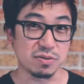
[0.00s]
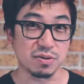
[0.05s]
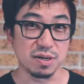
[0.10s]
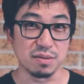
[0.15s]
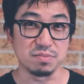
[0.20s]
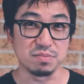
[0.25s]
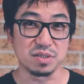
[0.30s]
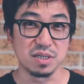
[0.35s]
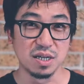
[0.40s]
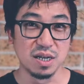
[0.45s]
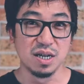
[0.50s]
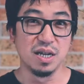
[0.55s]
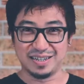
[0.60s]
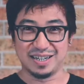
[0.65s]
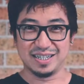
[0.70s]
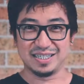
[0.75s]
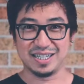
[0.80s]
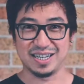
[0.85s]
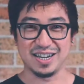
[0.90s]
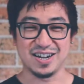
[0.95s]
trips.
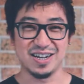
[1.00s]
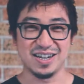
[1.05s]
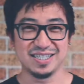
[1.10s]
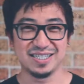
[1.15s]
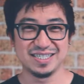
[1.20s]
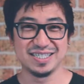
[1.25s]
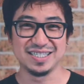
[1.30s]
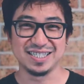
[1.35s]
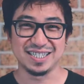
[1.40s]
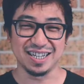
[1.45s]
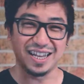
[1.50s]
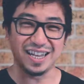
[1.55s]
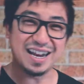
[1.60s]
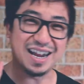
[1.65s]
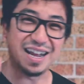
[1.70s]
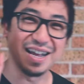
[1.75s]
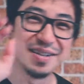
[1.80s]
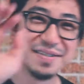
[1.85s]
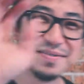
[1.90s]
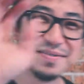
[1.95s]
That's it guys, see you later.